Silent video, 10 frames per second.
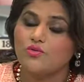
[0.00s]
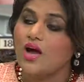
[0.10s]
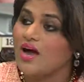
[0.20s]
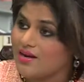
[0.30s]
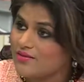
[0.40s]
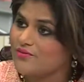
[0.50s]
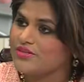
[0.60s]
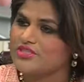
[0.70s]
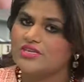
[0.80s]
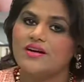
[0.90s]
to heart,
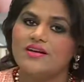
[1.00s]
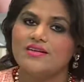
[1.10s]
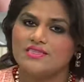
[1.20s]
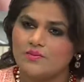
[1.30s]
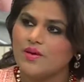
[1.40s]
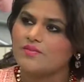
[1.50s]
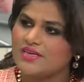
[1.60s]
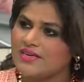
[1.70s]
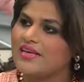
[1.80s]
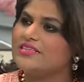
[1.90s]
which sometimes
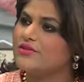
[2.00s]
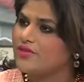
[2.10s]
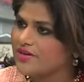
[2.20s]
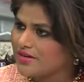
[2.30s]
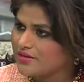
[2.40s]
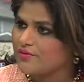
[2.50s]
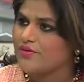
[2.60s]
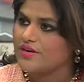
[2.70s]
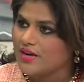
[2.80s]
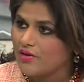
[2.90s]
can get difficult to
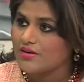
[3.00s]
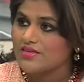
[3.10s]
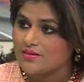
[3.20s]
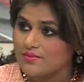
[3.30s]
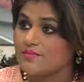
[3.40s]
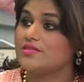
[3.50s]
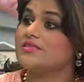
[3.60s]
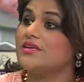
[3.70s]
figure out, and sometimes it's